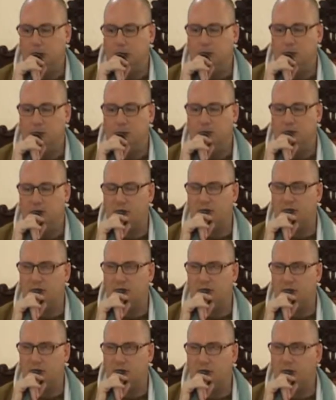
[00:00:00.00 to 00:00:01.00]
cannot be an
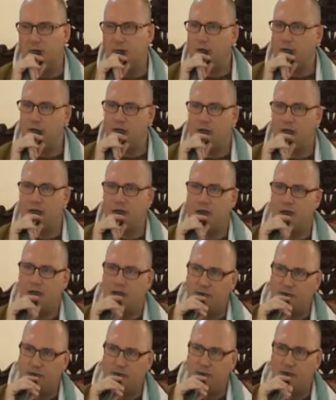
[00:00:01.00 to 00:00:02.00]
artificial process. They
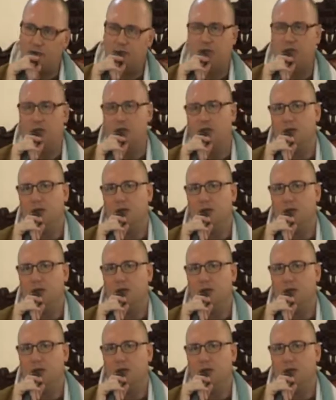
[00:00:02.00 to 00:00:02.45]
have to be